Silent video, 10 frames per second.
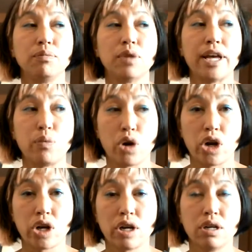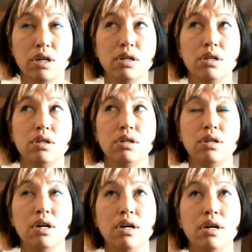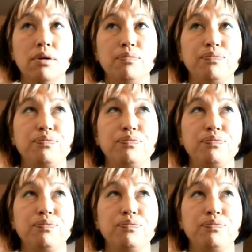light work. Um,